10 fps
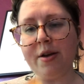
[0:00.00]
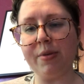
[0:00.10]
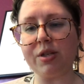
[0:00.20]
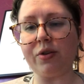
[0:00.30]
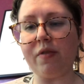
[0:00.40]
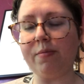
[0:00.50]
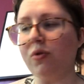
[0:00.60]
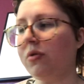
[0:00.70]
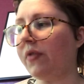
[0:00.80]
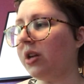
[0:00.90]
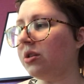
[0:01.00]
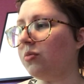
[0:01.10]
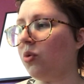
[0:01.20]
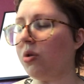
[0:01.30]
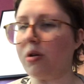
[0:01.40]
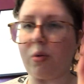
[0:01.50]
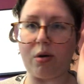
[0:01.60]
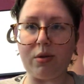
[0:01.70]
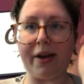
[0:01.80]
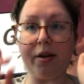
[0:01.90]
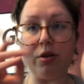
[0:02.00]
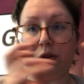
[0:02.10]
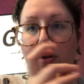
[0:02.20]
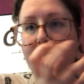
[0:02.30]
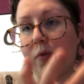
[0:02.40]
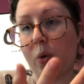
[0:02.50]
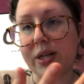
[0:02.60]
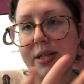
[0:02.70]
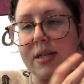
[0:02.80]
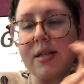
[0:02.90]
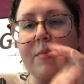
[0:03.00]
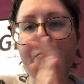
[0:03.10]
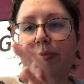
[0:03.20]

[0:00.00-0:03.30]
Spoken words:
but sort of move into more, quote, like adult voices,